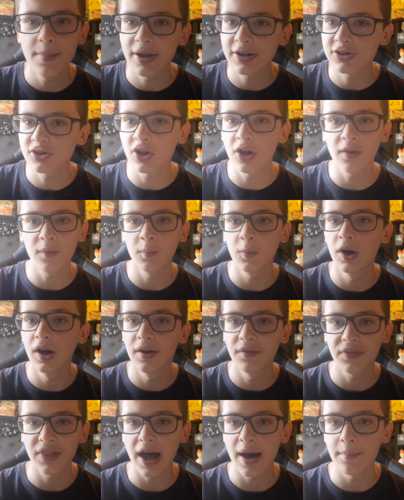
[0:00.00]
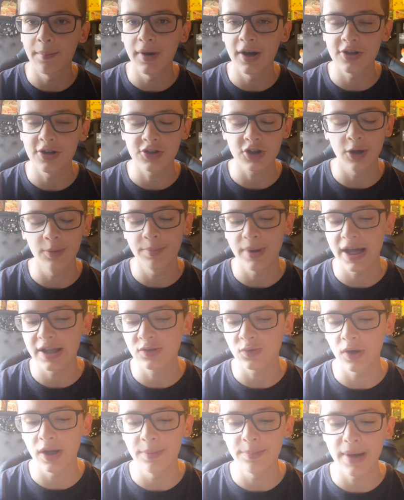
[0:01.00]
but it's not worth that much compared
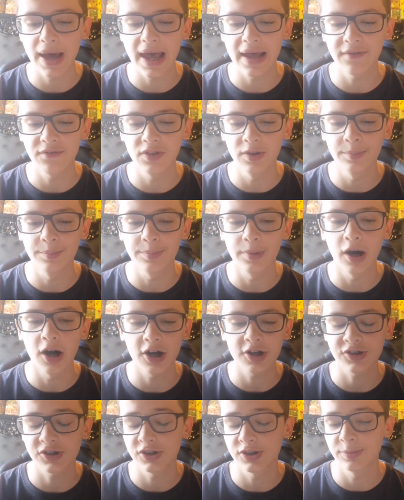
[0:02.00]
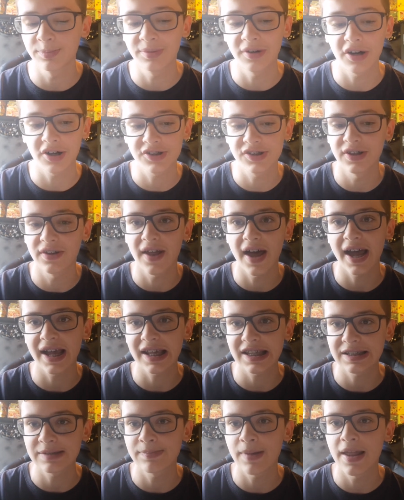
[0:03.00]
to what you're paying for the box, because the box are that
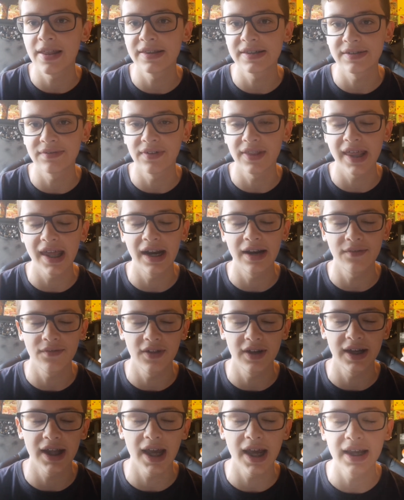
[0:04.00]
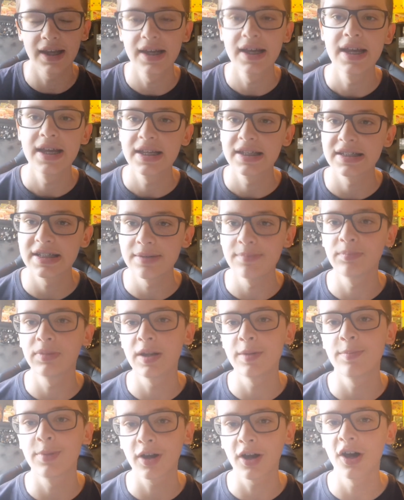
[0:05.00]
expensive at the end of the day,
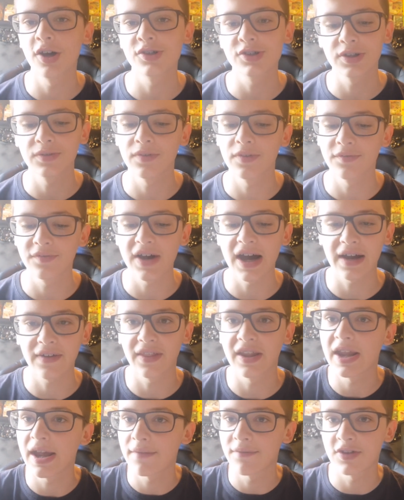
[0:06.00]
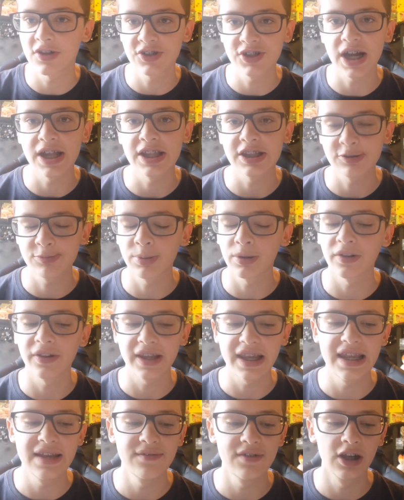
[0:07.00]
simply because of the fact that you have the chance to pull
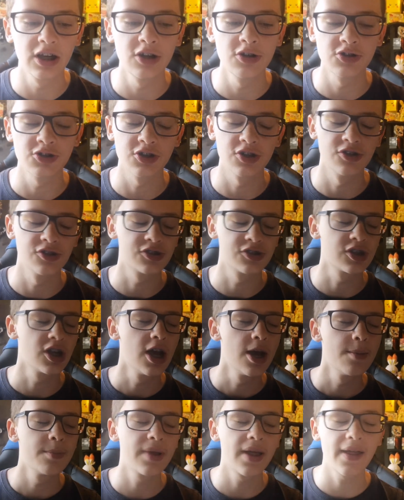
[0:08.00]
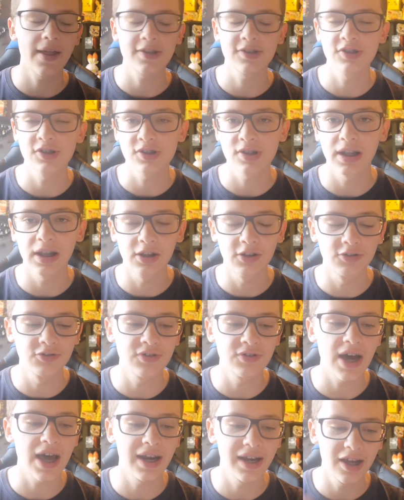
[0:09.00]
the evolutions. But yeah, that's just a little
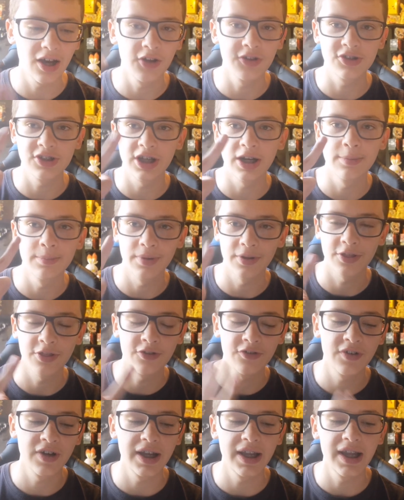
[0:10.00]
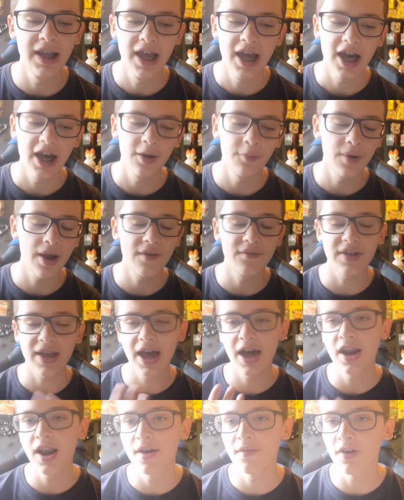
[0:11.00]
rant. On to number 3, and we have
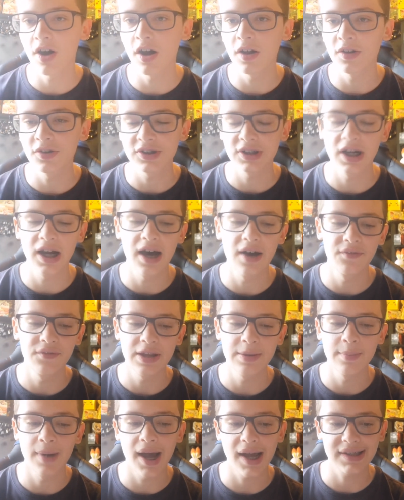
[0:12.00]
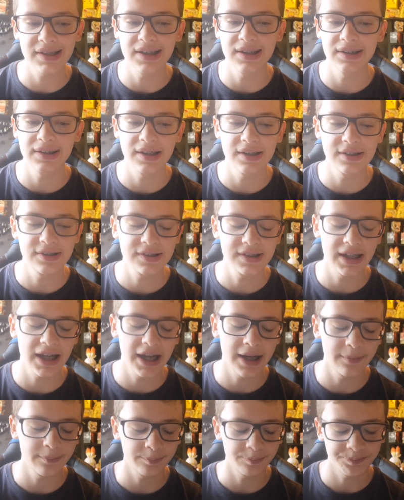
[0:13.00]
yet another alternate art VMAX, as I did
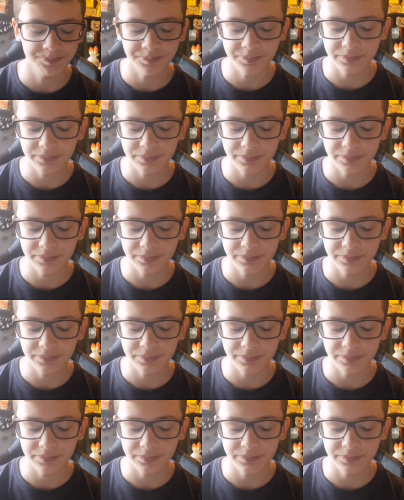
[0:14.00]
say.